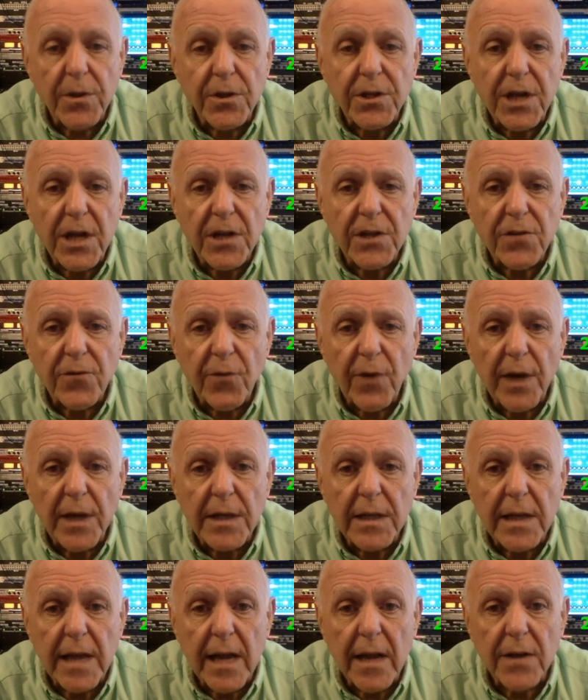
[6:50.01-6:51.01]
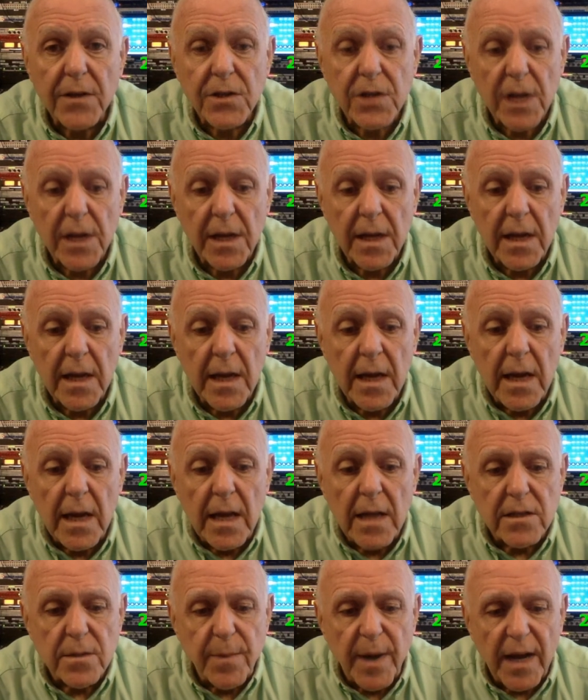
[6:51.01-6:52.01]
The chance of rain today on Sunday
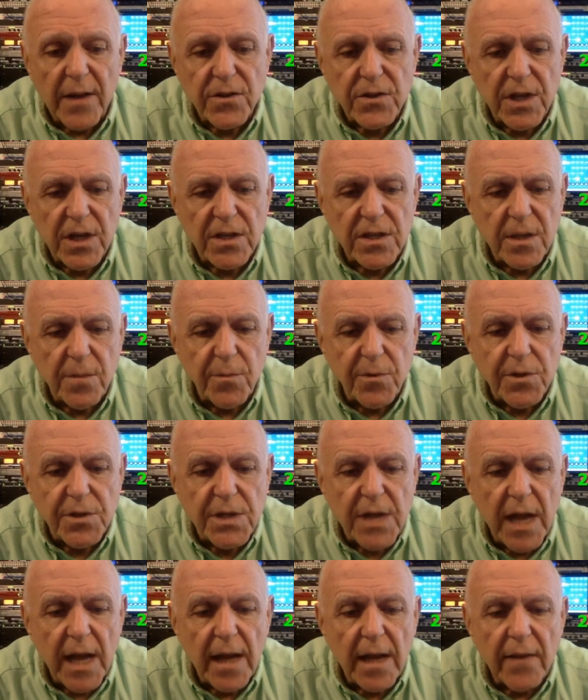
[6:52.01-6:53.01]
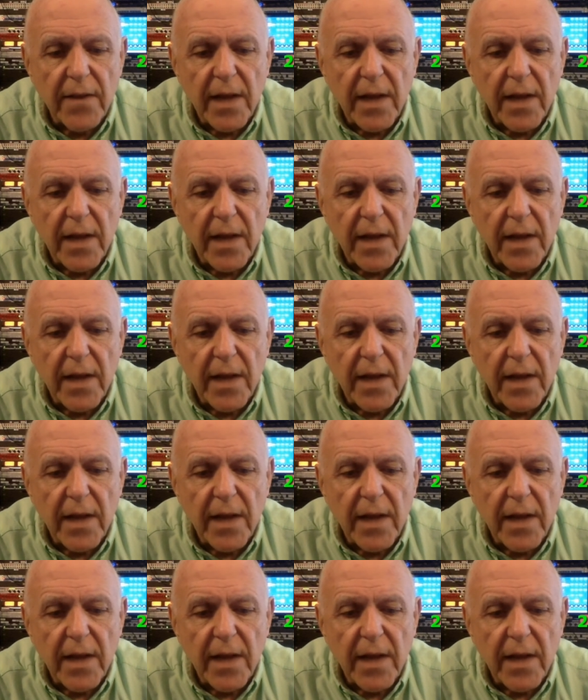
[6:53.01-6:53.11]
is about 60%.